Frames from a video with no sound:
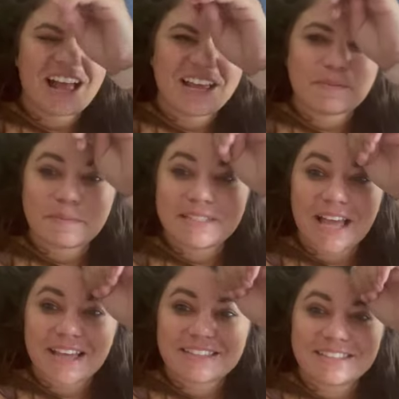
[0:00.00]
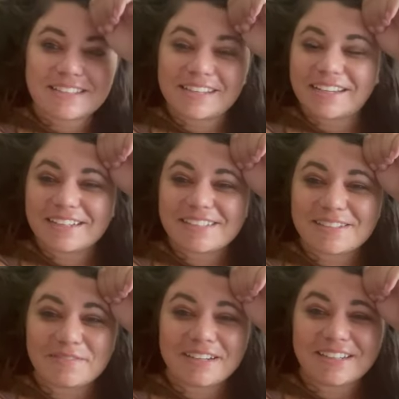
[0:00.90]
I am obsessed. It is
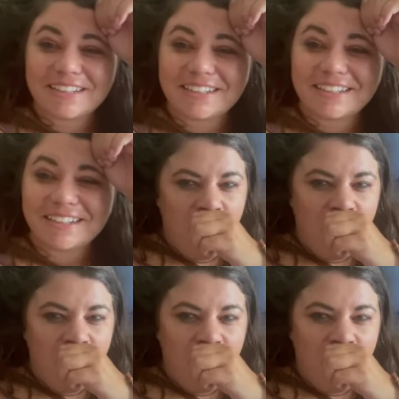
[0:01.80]
so good.